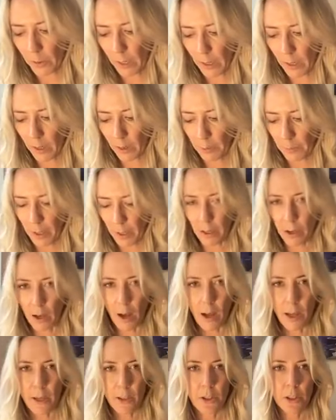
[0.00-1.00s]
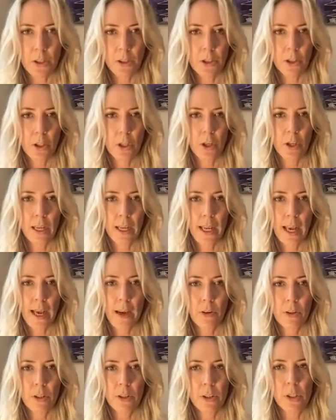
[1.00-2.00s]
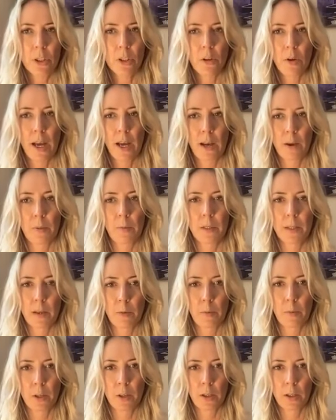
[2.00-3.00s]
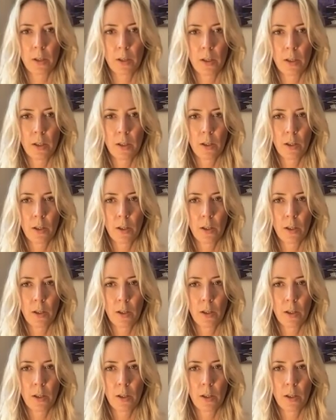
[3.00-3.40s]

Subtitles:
a card just to show, like, how could you help someone